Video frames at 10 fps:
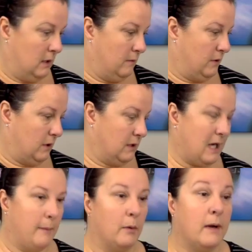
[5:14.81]
I'm just going to
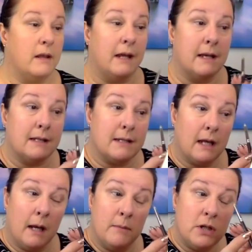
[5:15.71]
tap away the excess,
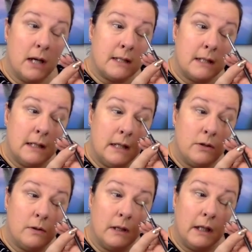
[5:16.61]
but I'm just
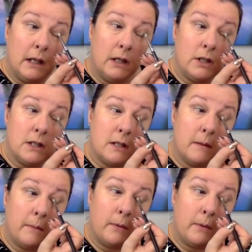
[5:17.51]
literally just